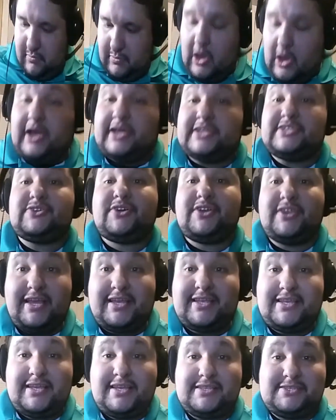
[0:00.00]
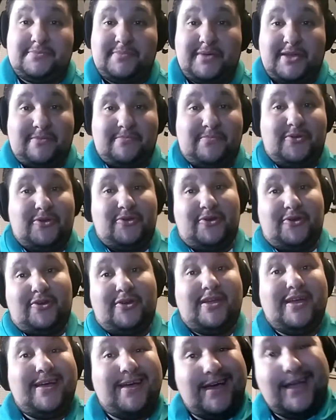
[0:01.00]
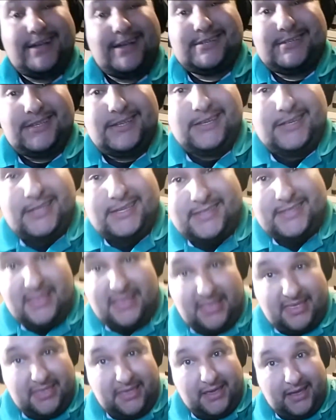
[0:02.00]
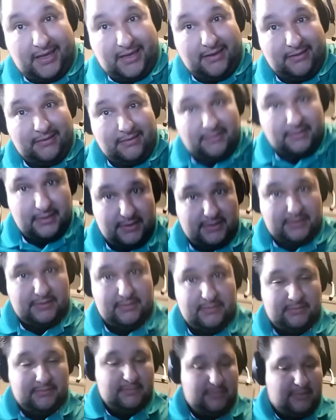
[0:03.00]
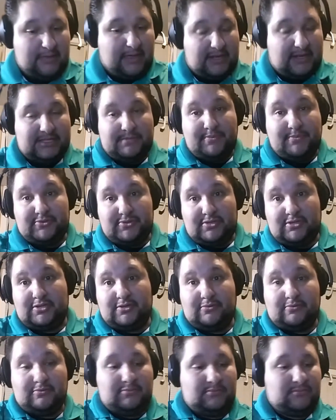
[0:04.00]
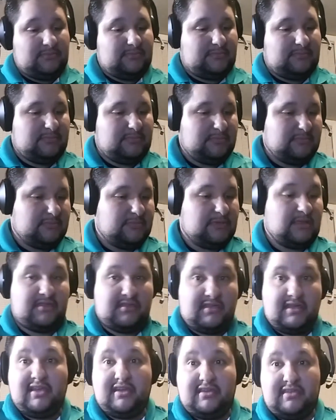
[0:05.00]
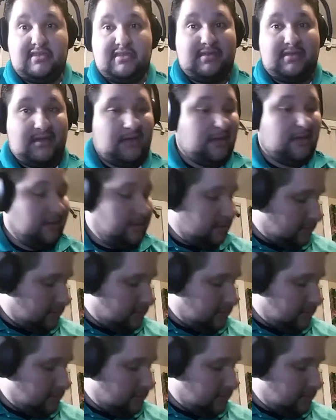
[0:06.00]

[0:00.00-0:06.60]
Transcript: All right, so connecting it to my computer actually does the thing that it's supposed to do. The thing of the thing.